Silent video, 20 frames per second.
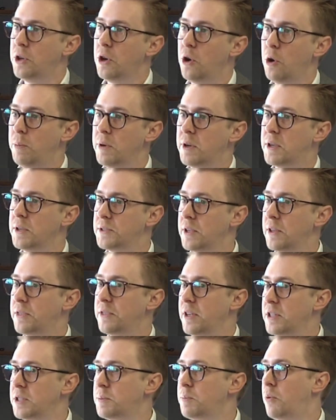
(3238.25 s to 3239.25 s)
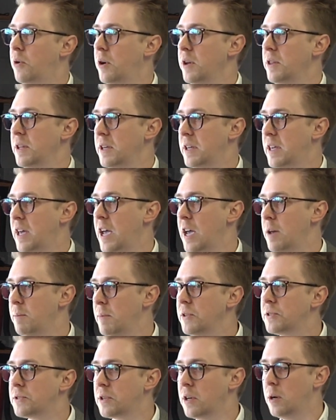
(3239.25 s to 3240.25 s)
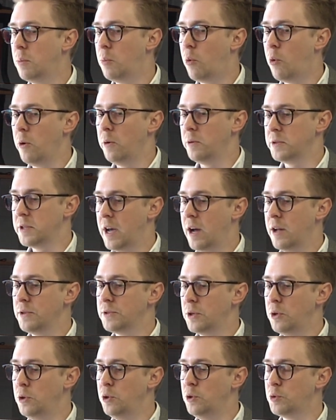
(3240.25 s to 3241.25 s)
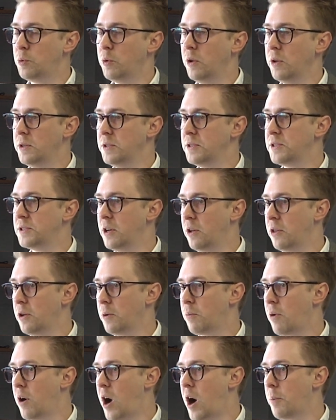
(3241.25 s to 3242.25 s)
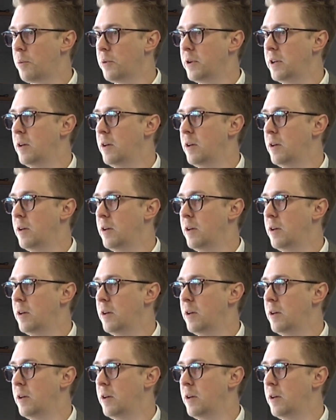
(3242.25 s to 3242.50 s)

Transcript: go, because at this point in the game, it's going to boil down to who's willing to sell their property